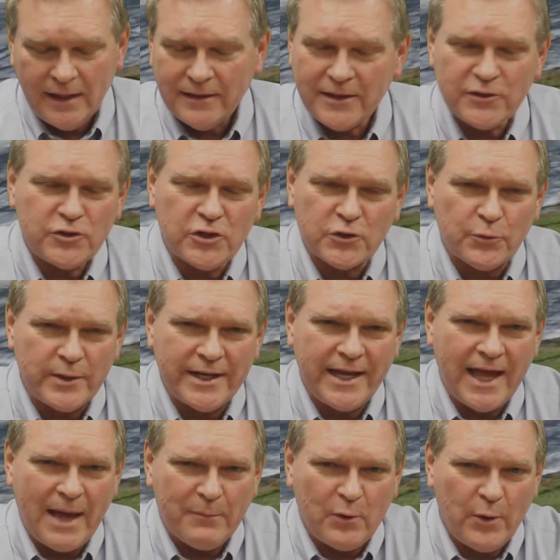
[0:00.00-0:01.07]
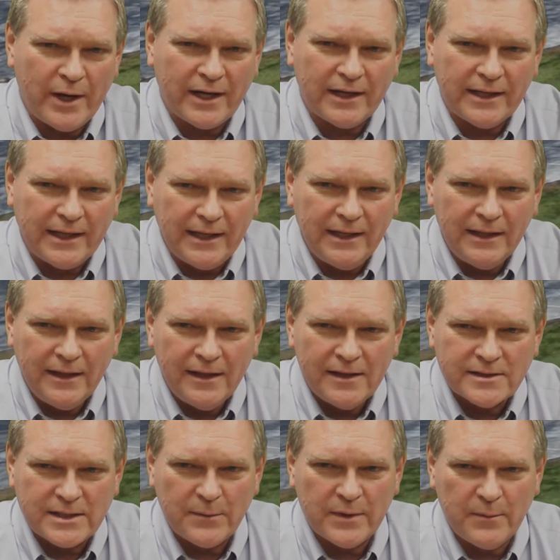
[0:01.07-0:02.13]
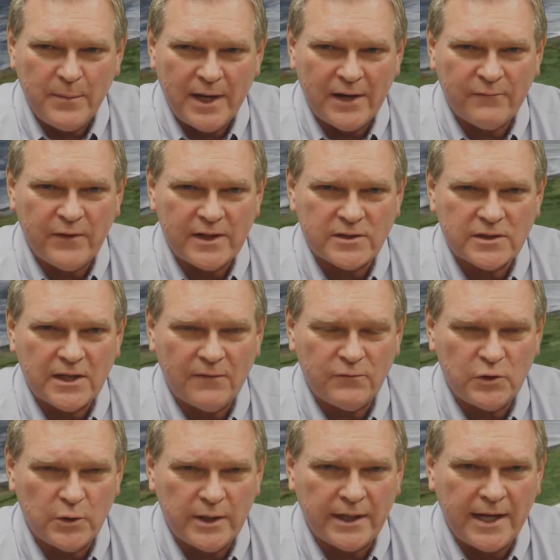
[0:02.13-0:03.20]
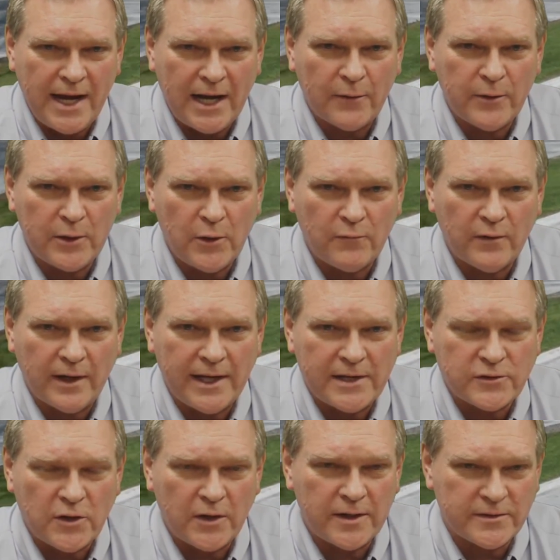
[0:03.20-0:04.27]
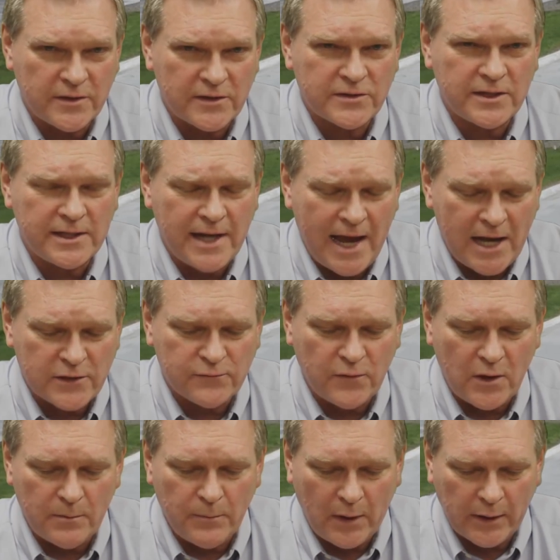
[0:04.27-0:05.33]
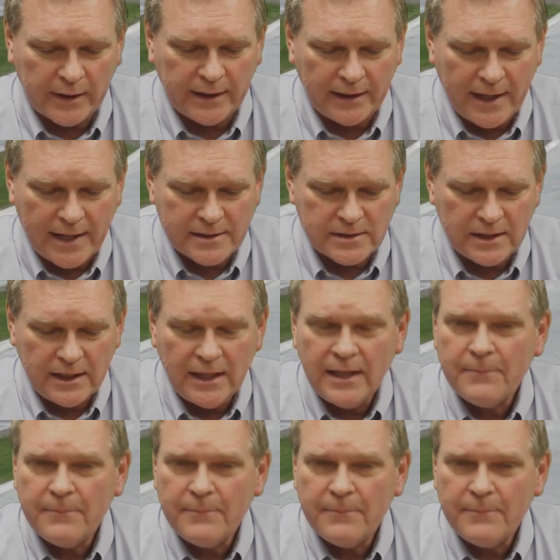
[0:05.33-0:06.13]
Let's just recap quickly some of the benefits of doing concrete overlays on existing asphalt parking lots.